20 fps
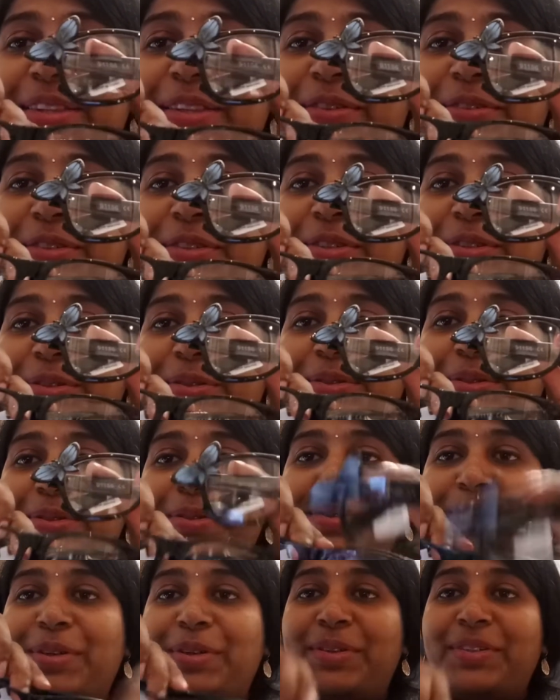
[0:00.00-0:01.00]
They were
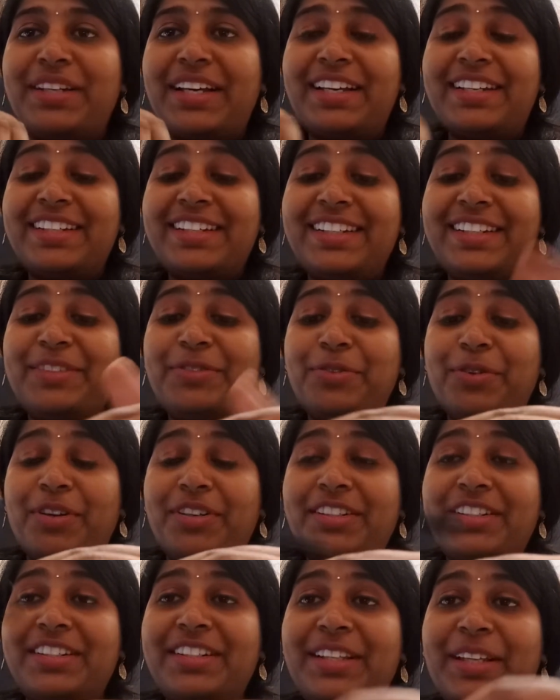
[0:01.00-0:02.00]
so cute. I really
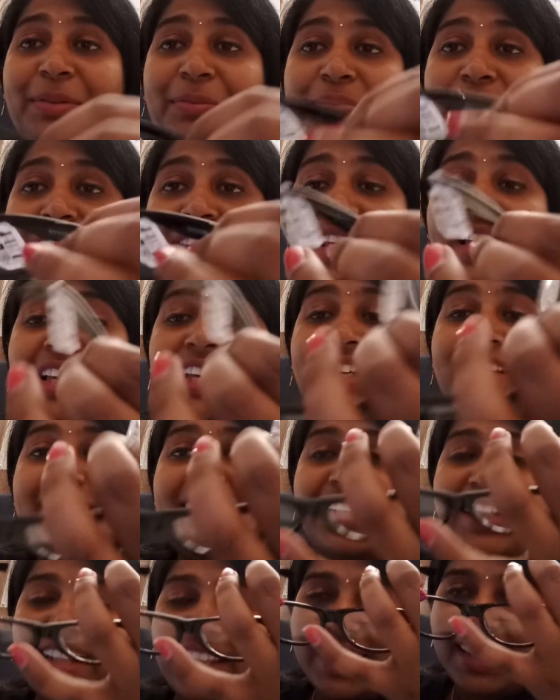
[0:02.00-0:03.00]
wanted them.
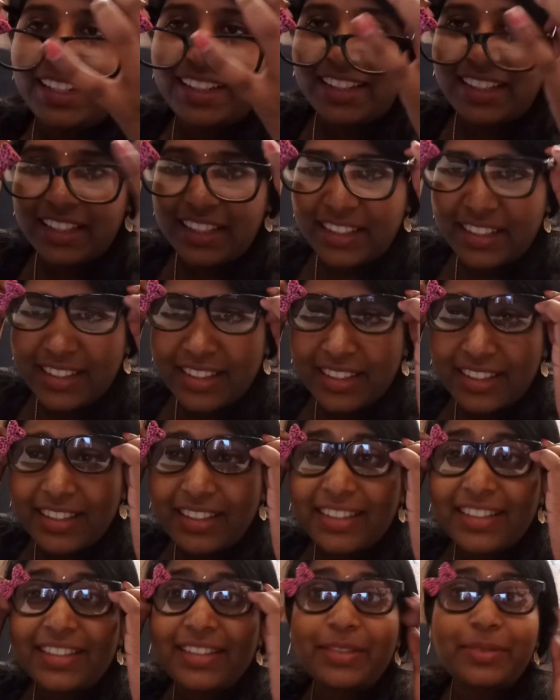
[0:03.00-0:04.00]
Really like this.
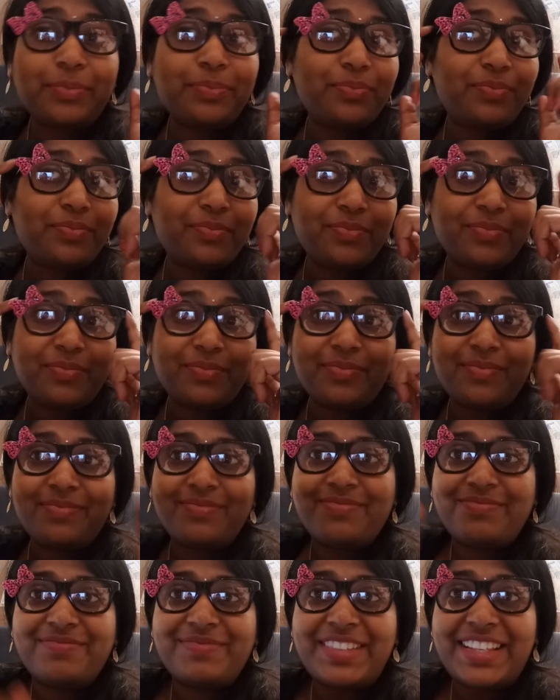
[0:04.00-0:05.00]

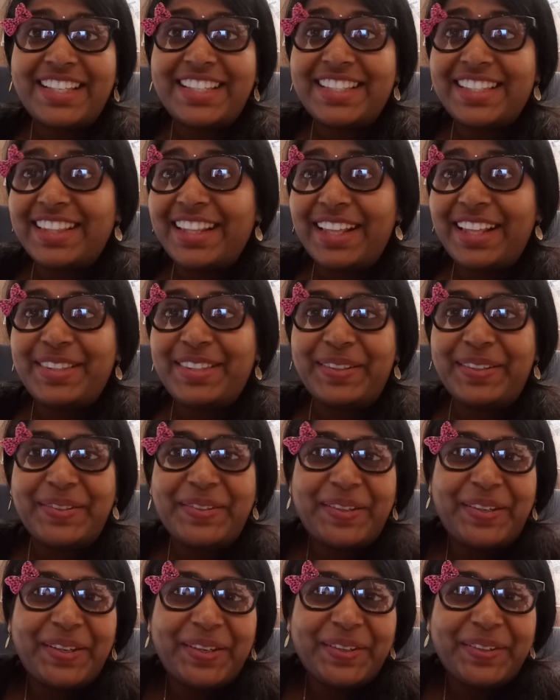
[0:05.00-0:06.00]
Isn't that so
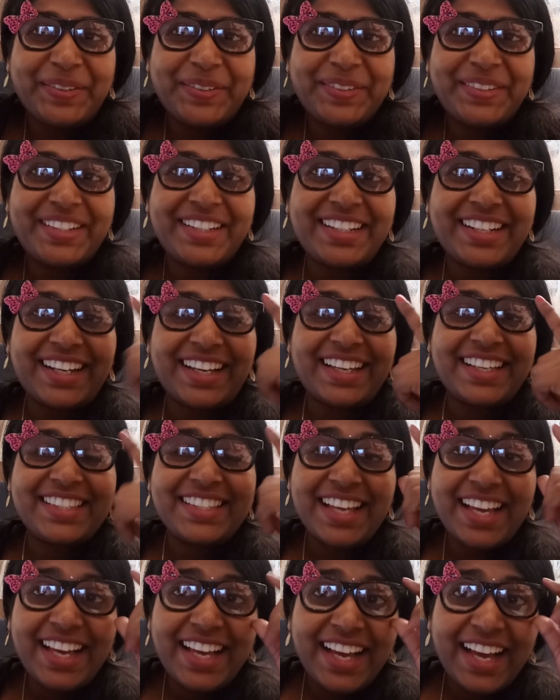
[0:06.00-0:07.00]
cute and
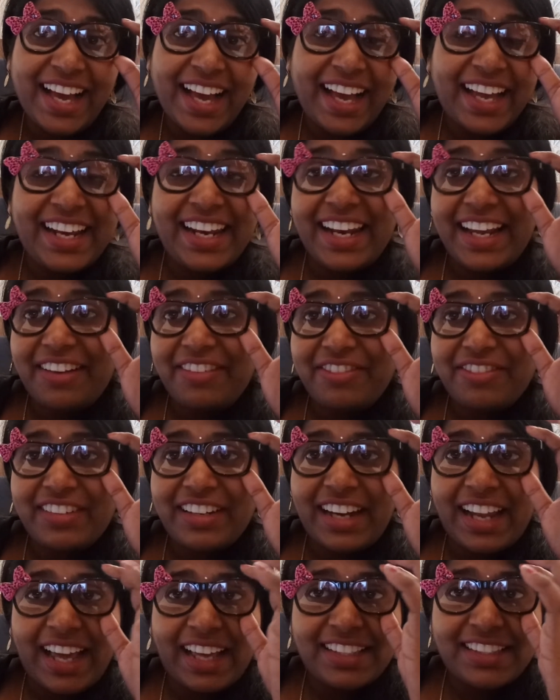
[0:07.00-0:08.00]
nice? I love
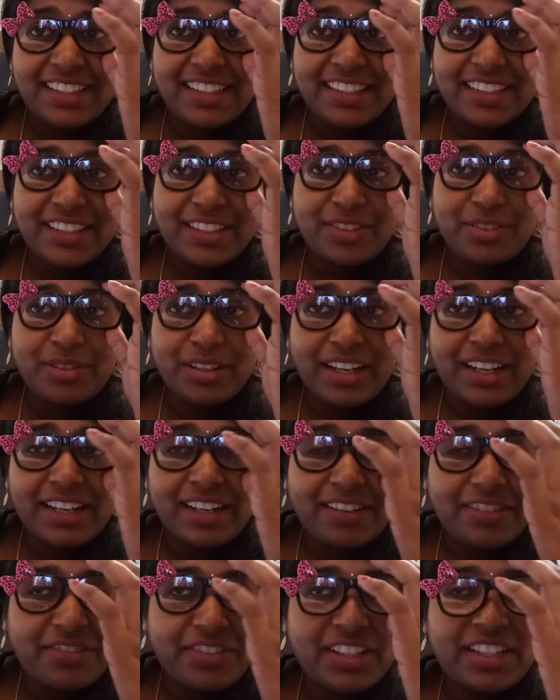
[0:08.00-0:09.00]
glasses. I
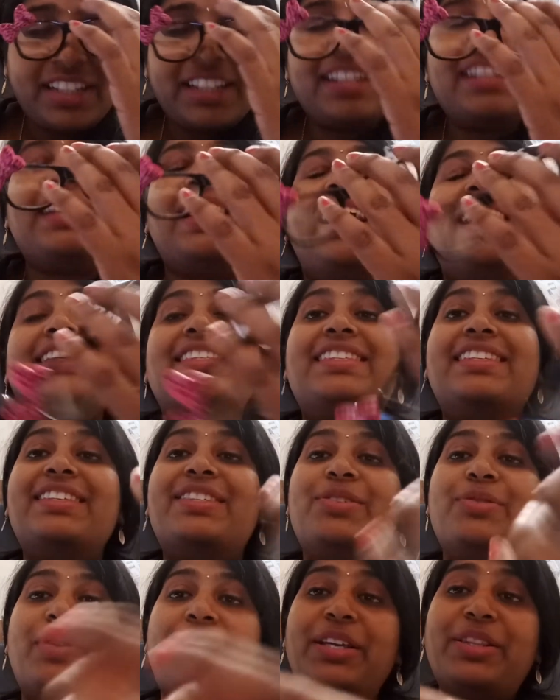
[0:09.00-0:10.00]
love reading
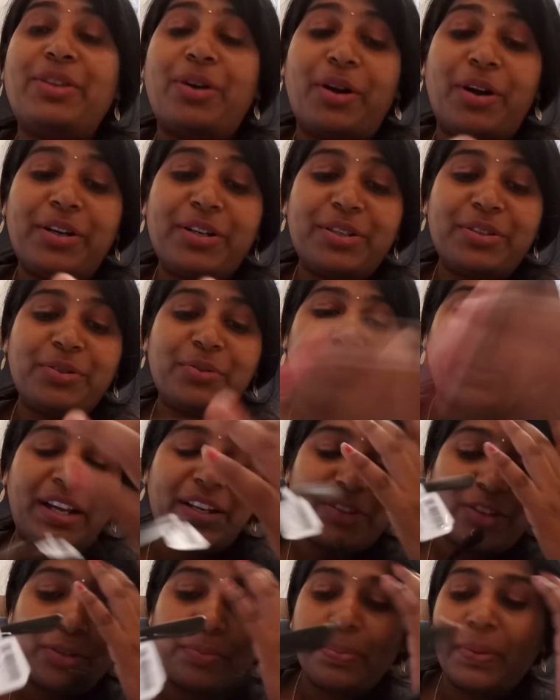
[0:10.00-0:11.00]
glasses, so I thought
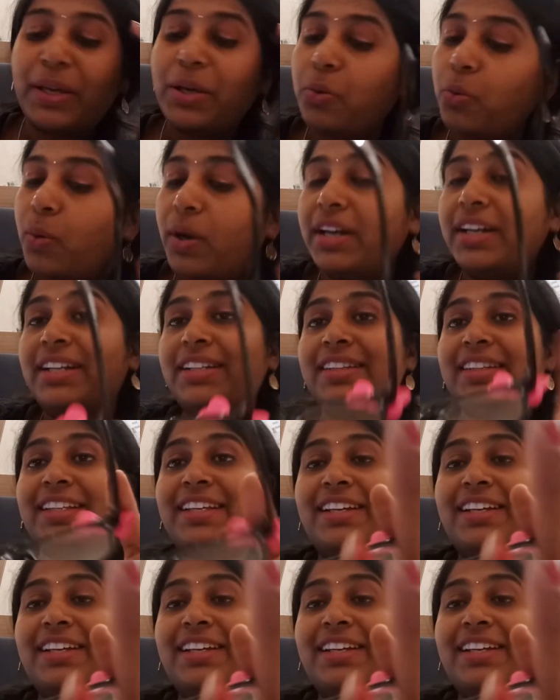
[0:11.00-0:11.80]
why not pick one, and